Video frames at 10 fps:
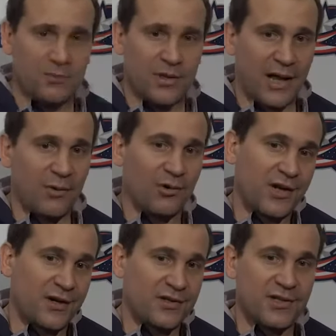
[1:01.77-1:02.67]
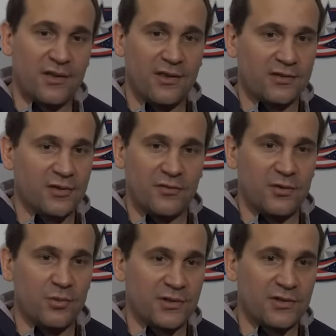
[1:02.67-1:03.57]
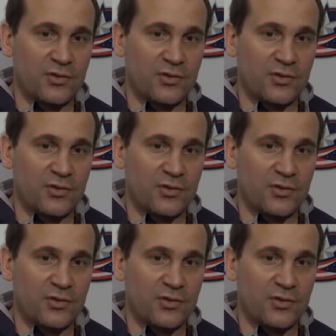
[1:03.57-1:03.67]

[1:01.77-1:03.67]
But I will guarantee you this: if you went to